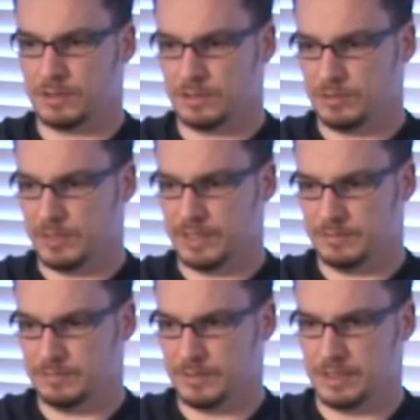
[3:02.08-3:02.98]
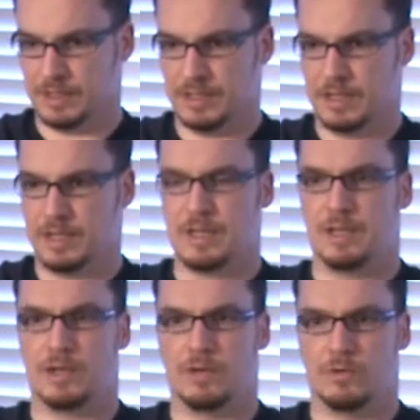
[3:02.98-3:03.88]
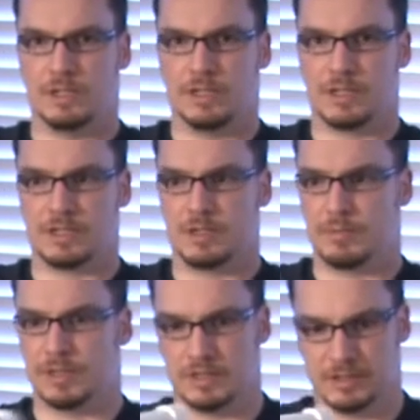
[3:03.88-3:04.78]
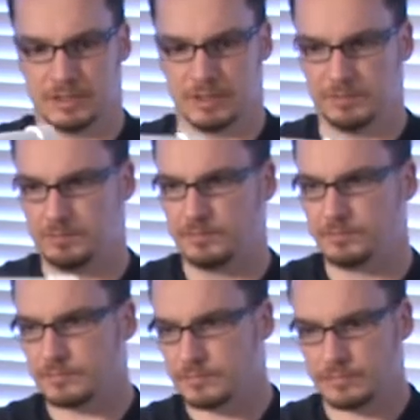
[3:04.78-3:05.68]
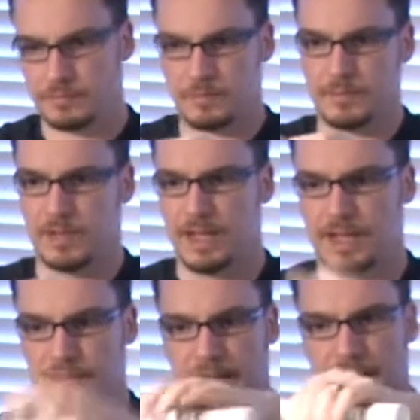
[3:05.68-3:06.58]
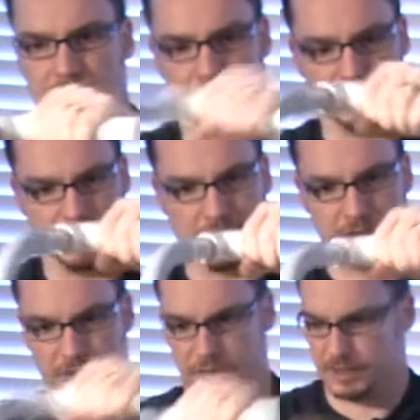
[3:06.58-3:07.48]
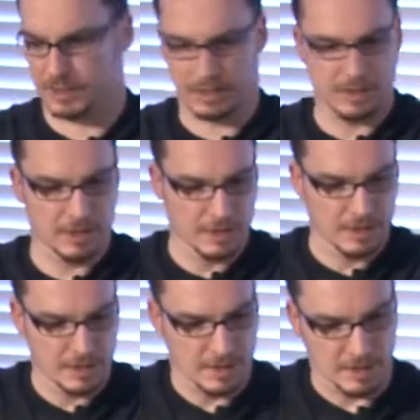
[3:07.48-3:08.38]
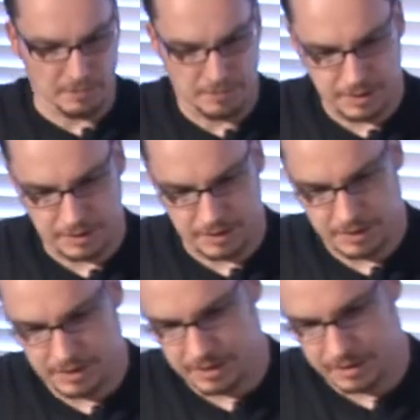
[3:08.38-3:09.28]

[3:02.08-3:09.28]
a little bit, holding things up like this, and that handle to balance everything. And finally,